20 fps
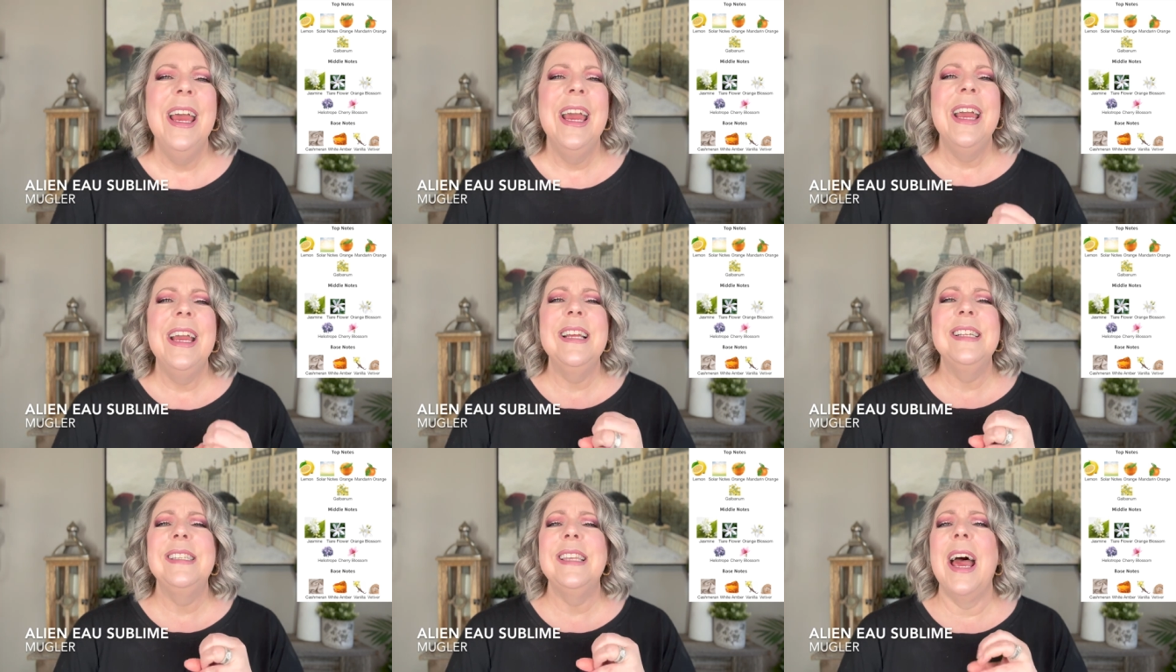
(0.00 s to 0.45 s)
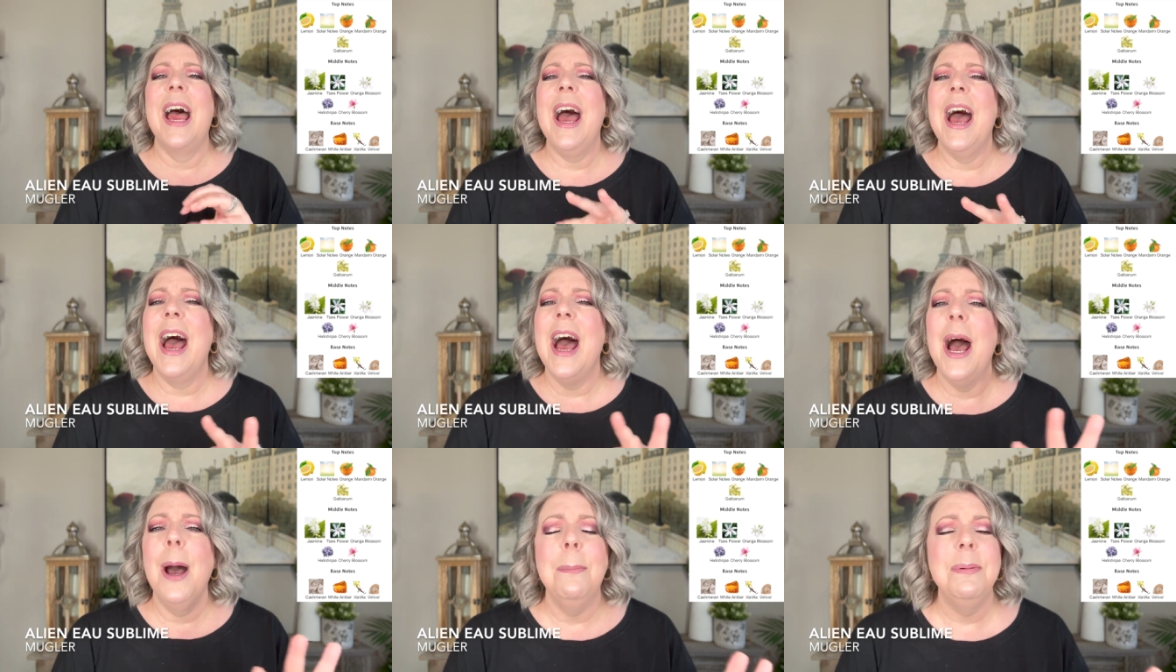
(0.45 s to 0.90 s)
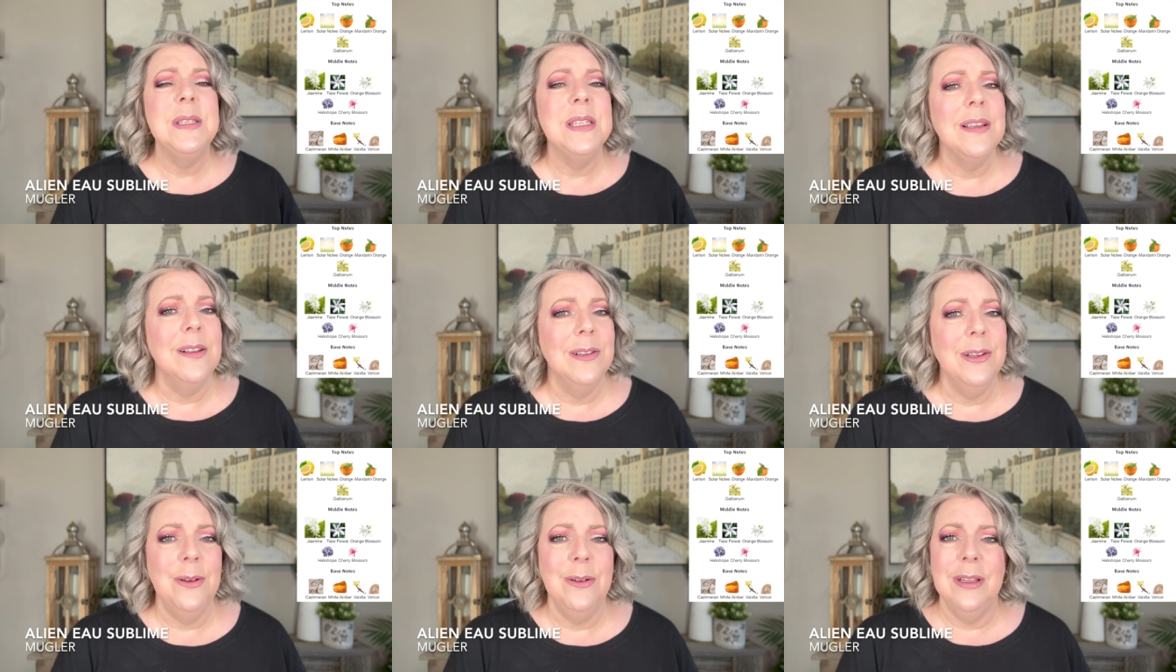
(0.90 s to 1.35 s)
It's
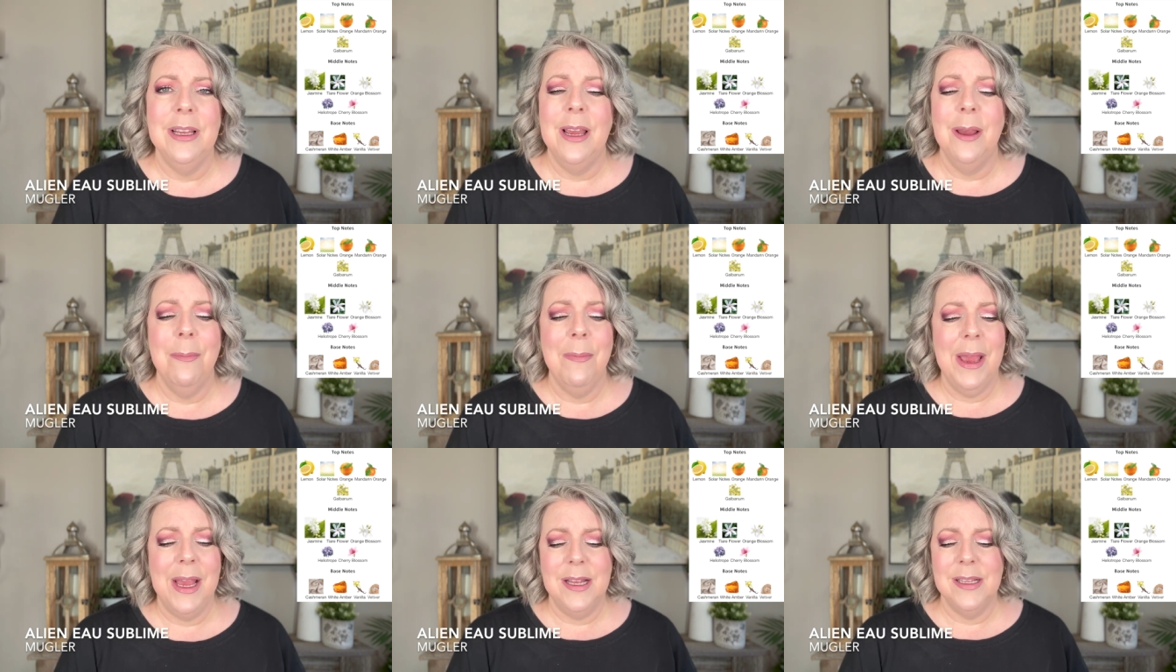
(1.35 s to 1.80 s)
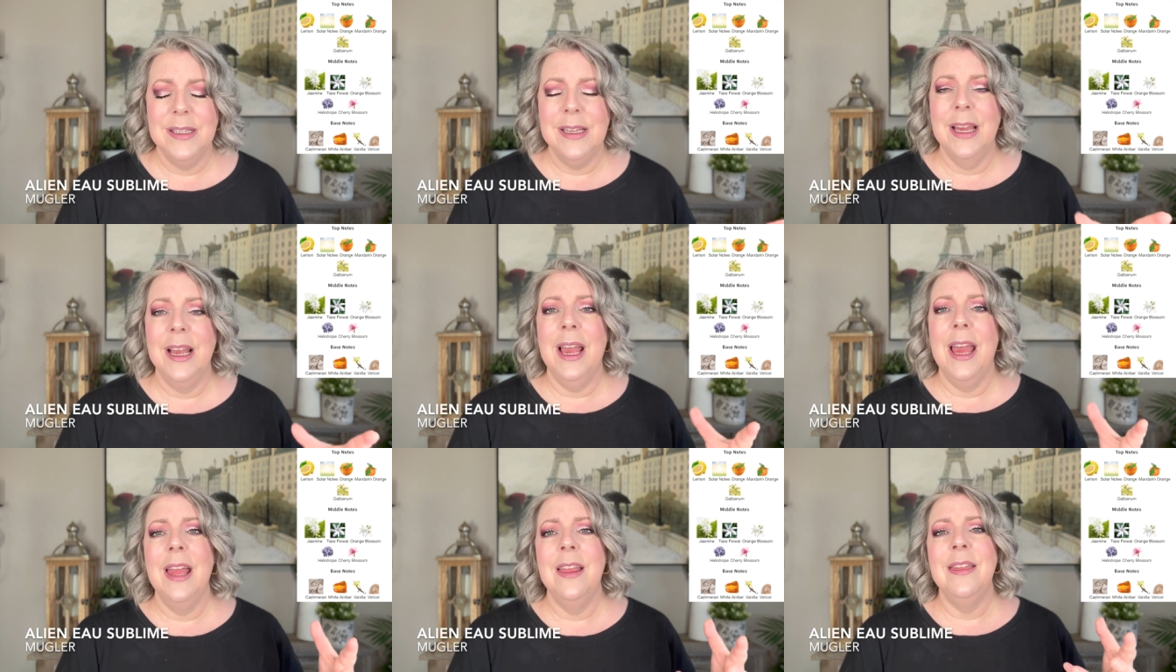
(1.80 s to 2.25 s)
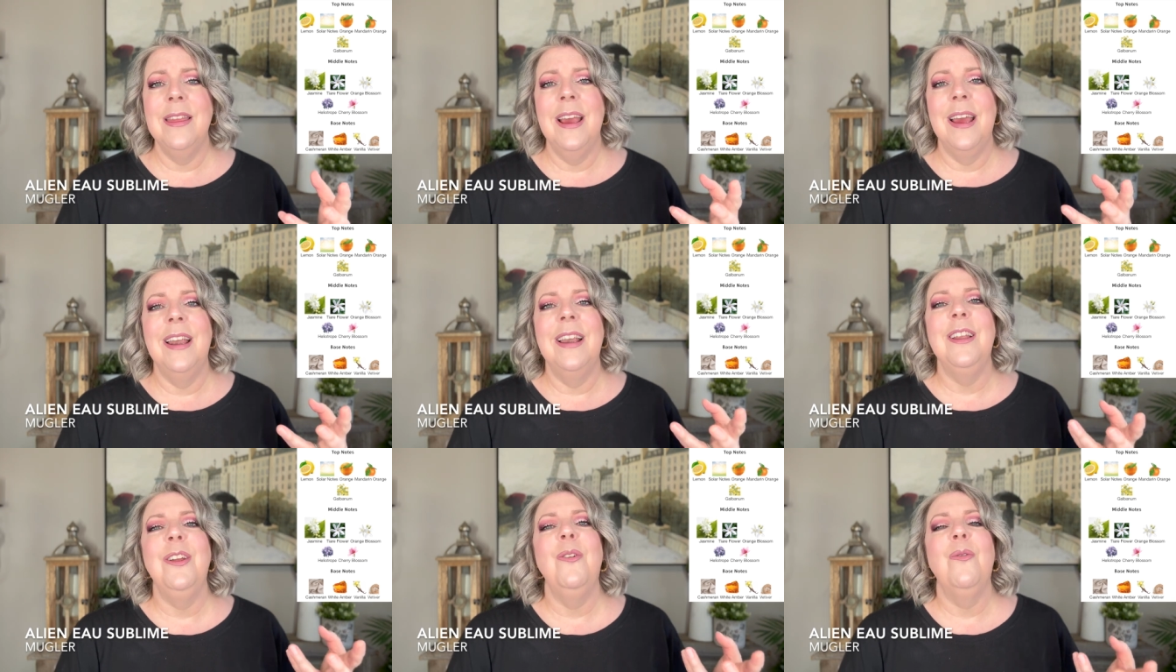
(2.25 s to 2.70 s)
absolutely amazing. And
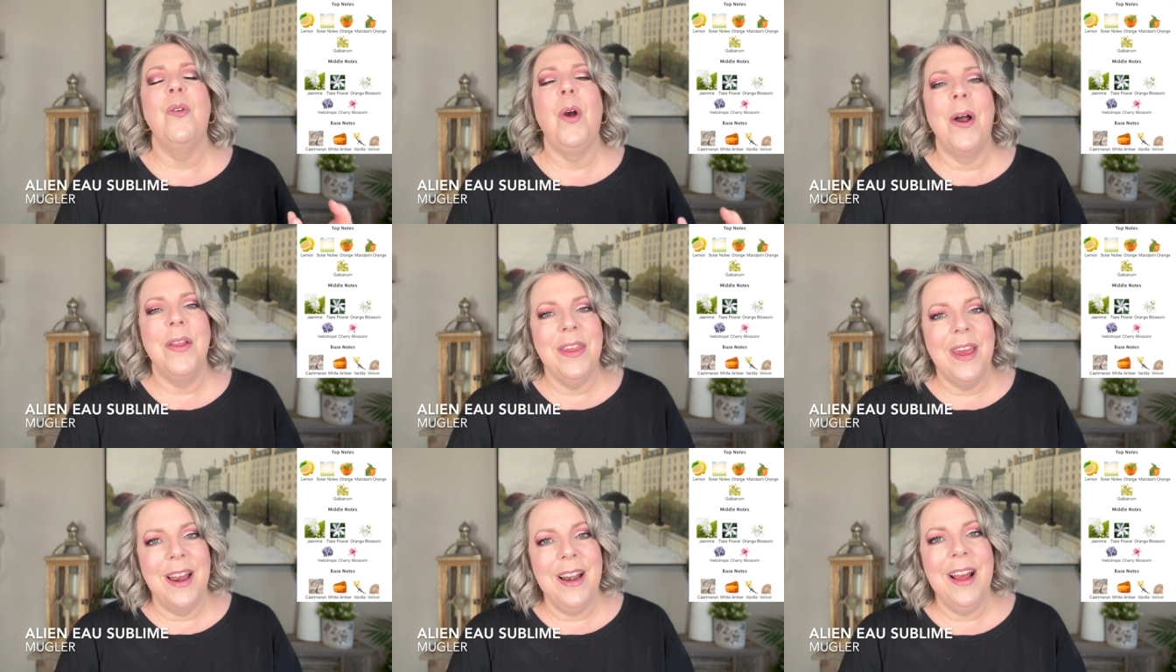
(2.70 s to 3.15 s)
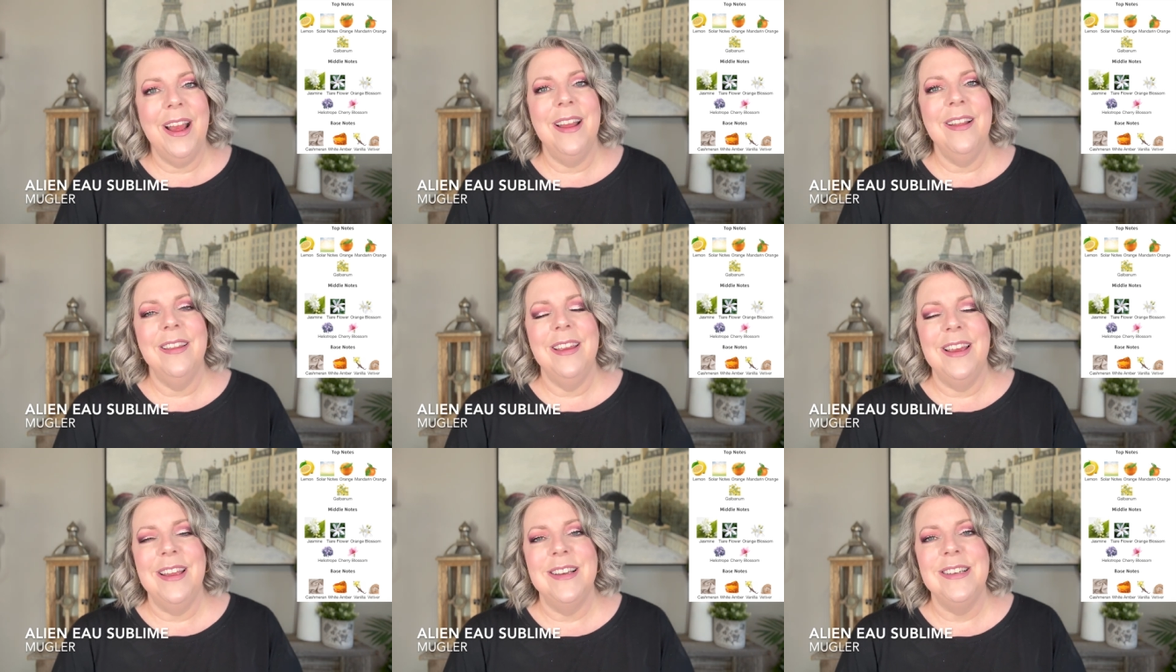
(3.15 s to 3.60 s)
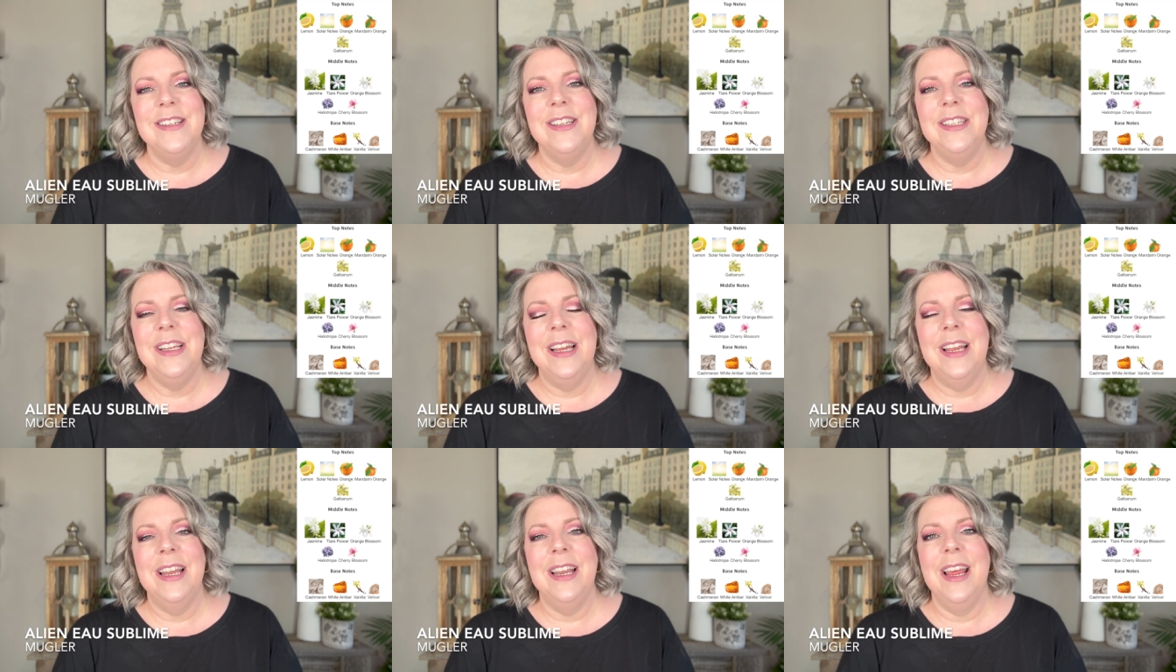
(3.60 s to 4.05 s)
then you've got that alien
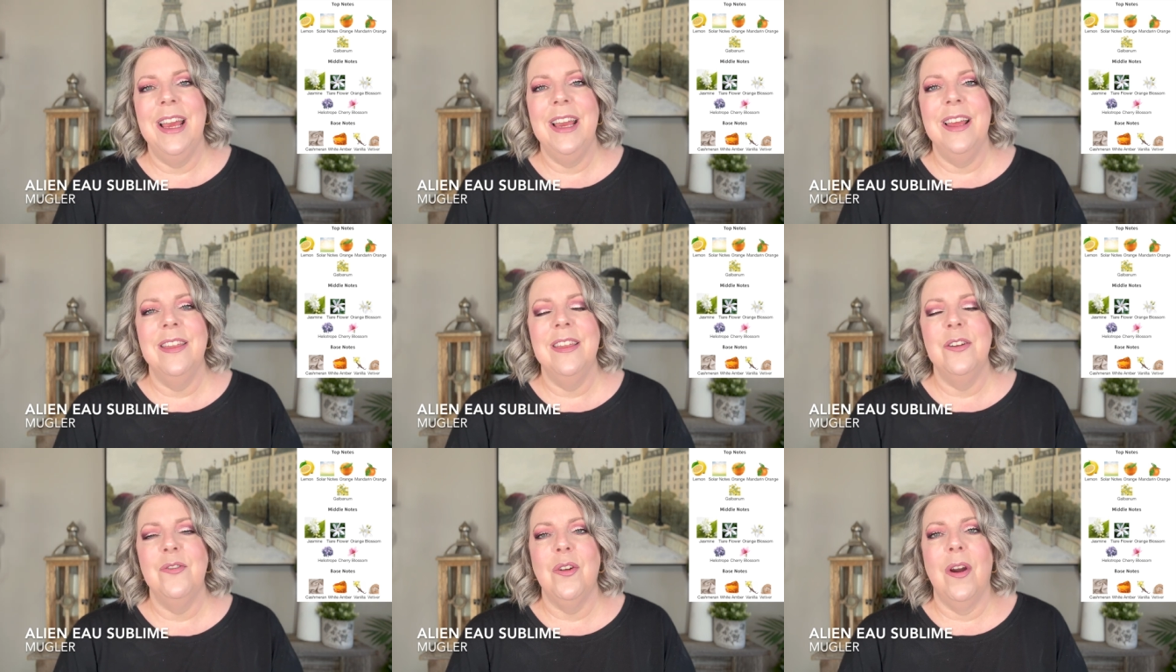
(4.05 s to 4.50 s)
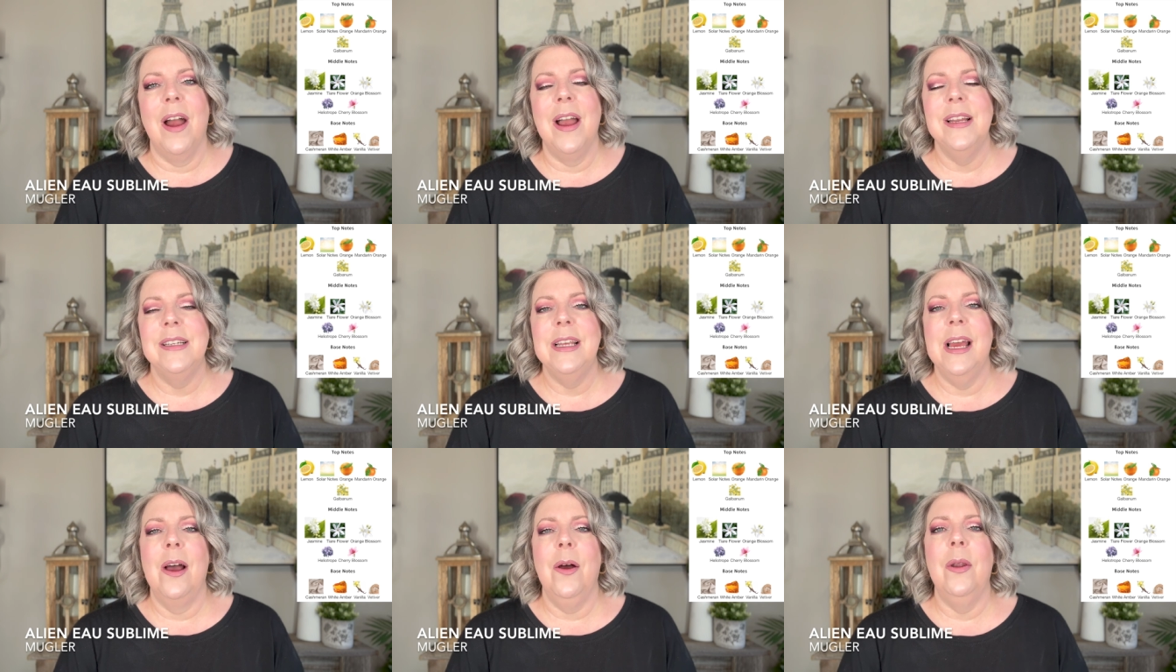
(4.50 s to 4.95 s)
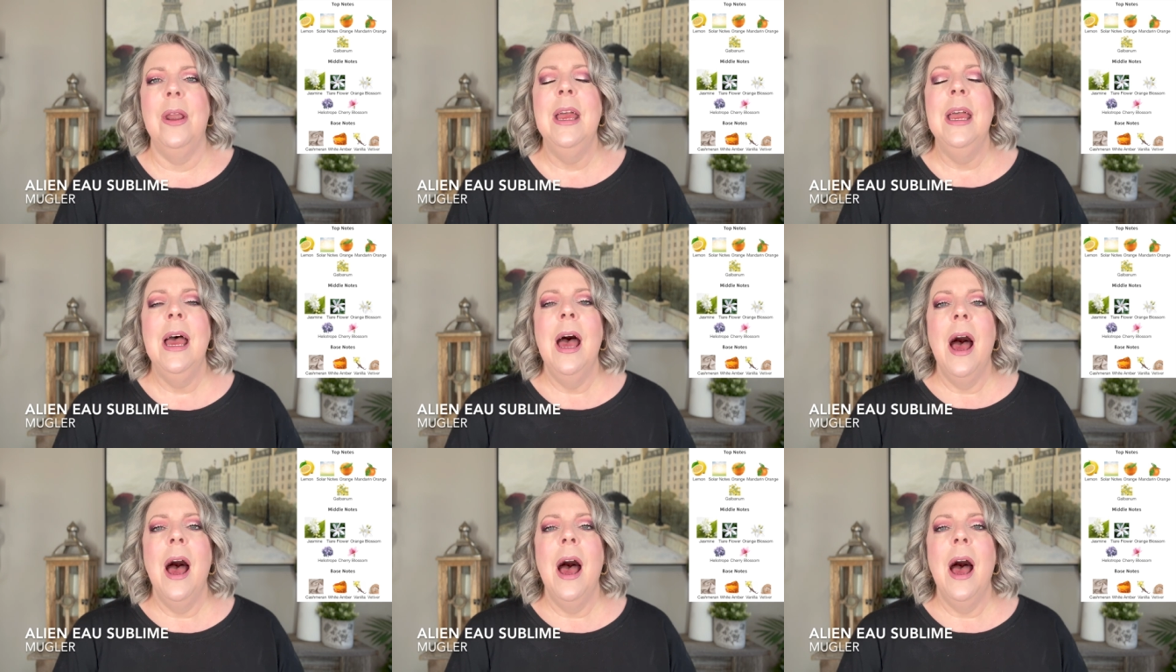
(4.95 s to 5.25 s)
DNA in the dry down.